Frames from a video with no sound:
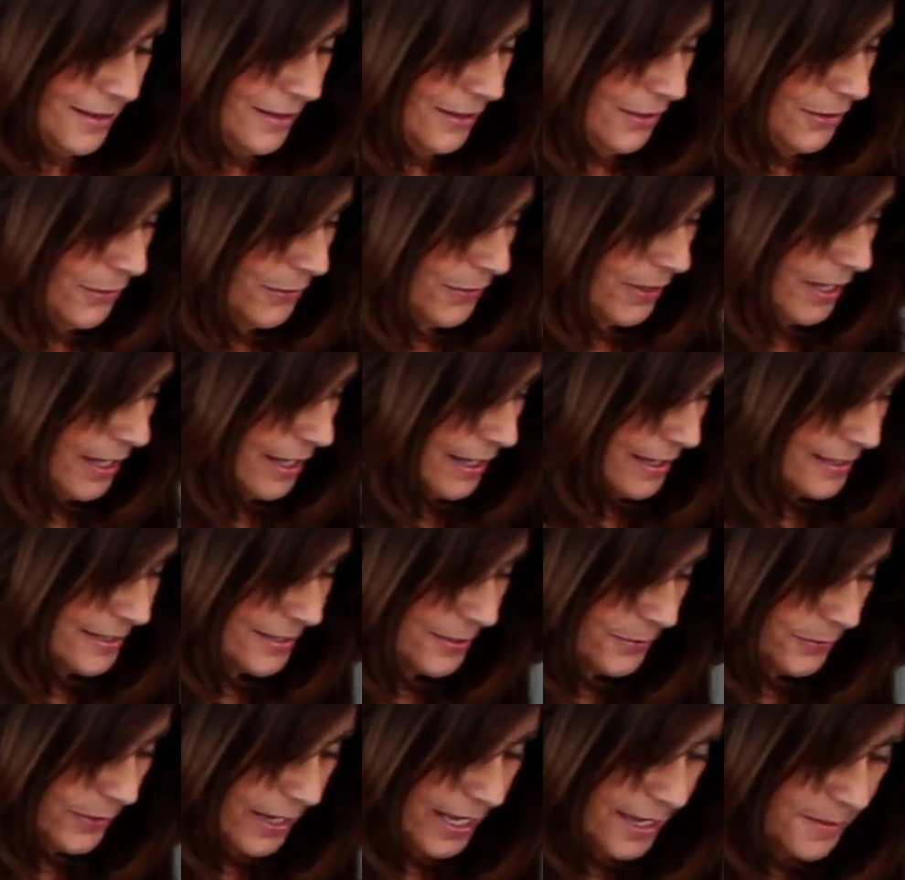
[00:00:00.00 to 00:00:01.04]
Okay,
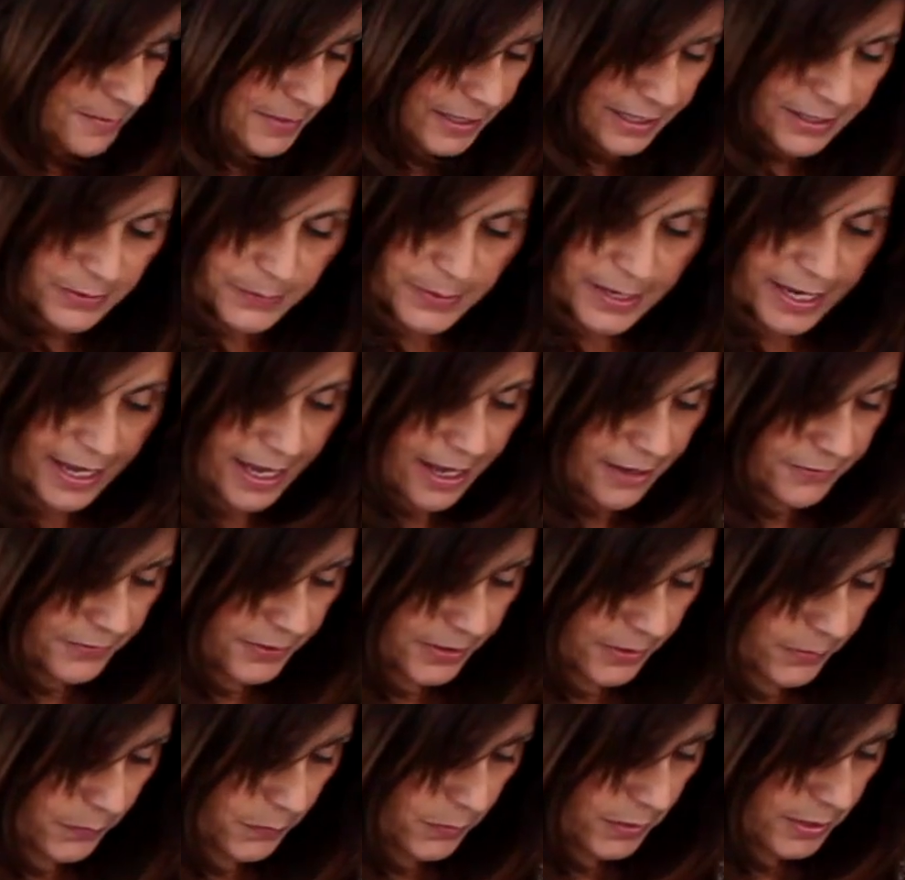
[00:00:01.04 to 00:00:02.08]
so how many do we have
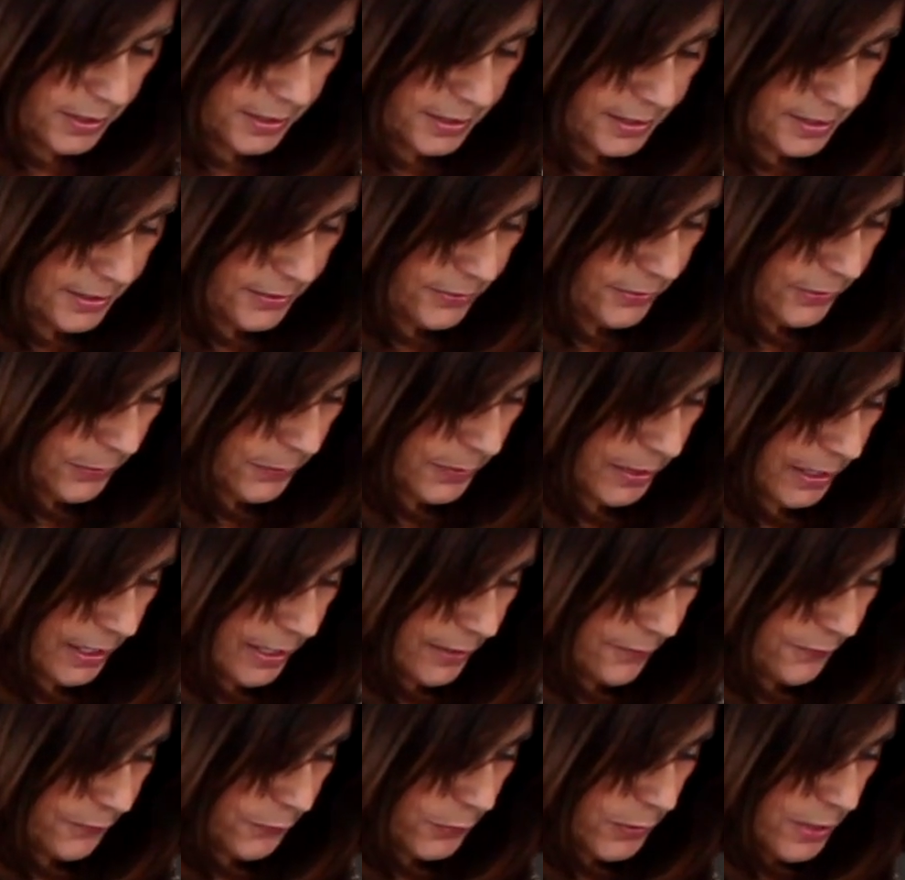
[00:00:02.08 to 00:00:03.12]
here? 1, 2,
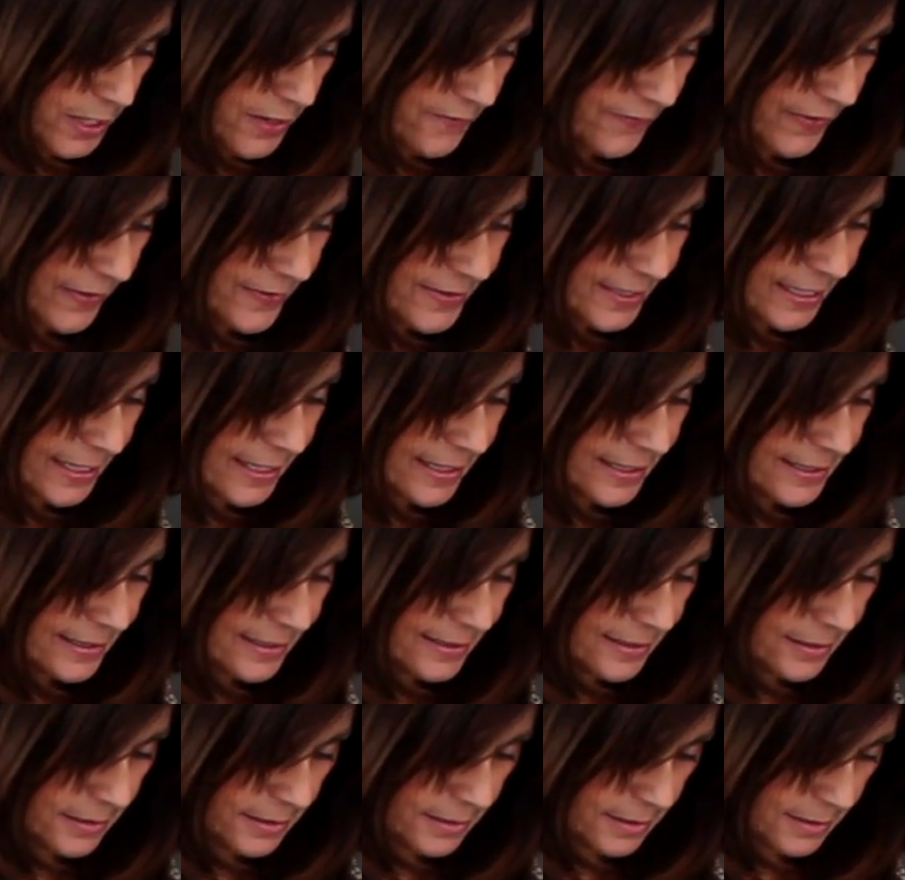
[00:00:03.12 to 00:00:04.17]
3, 4, 5, 6,
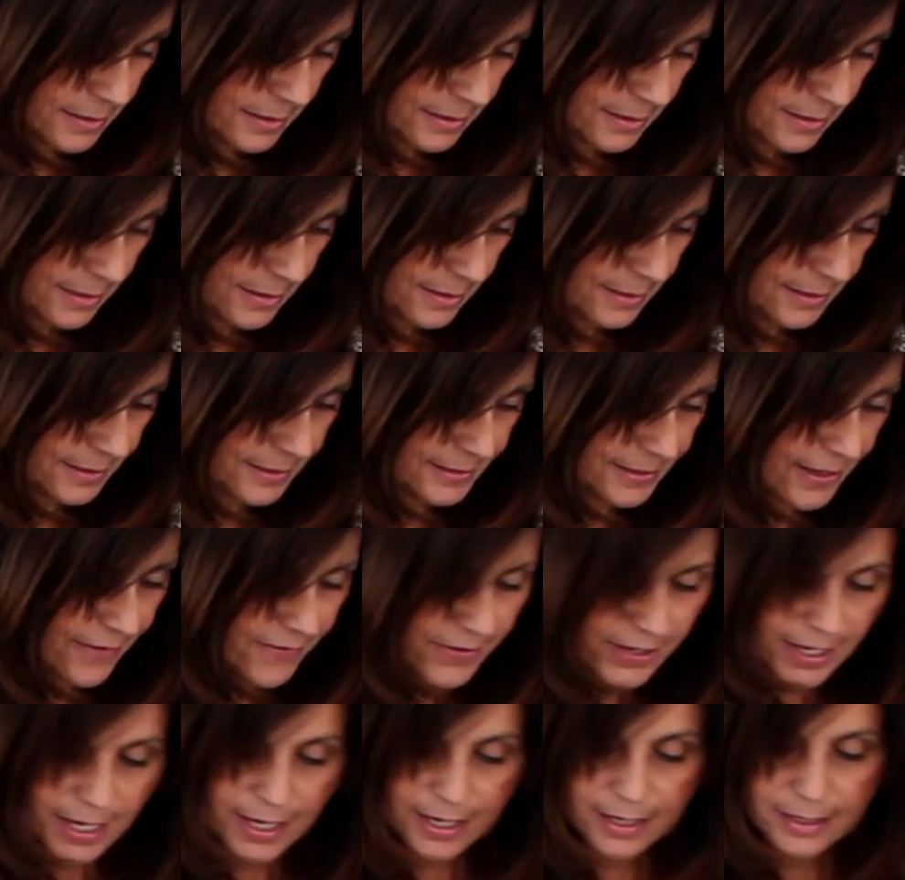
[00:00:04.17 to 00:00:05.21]
7,
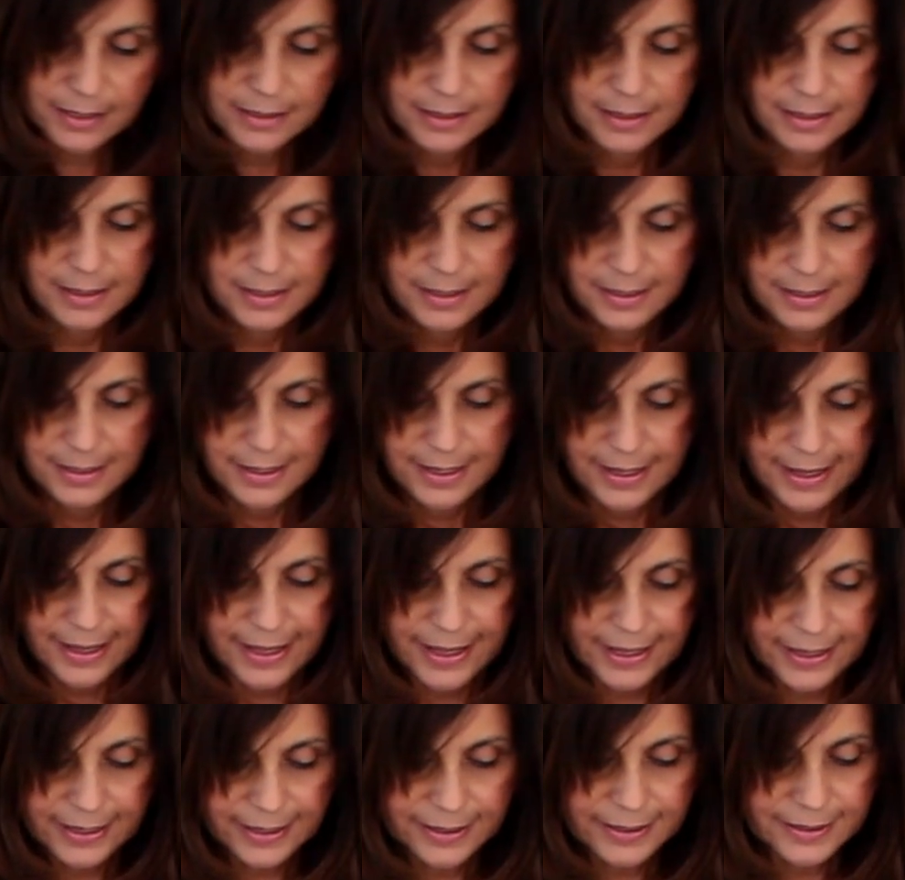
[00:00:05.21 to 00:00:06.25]
8,
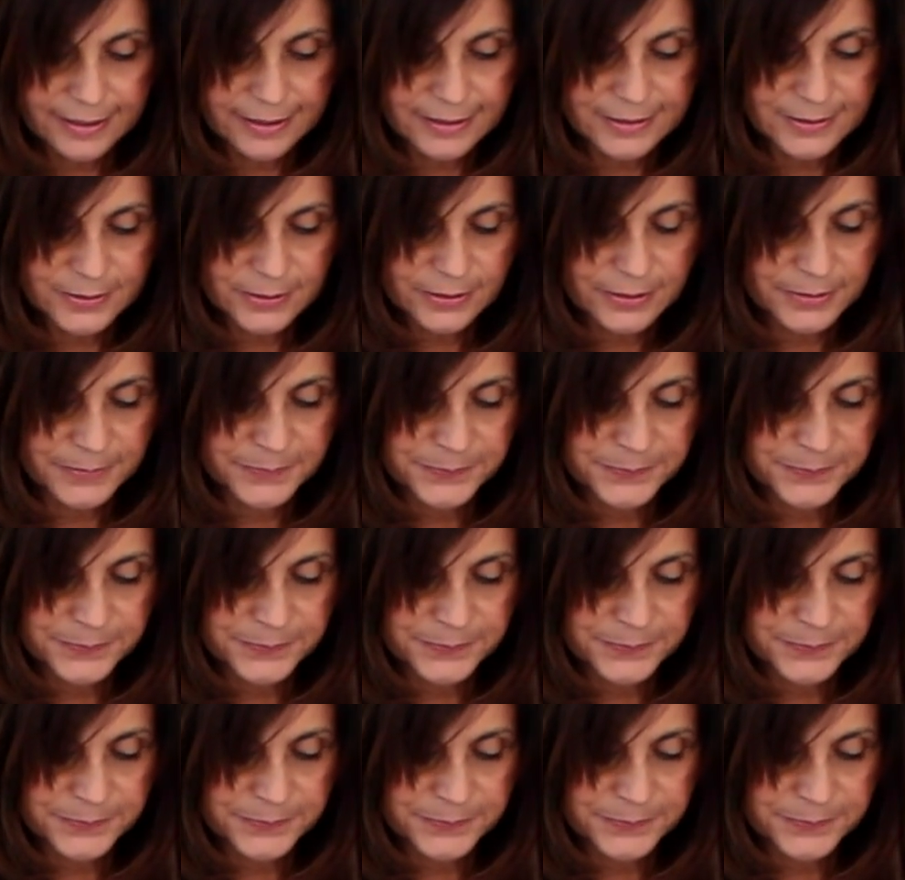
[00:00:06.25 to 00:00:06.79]
and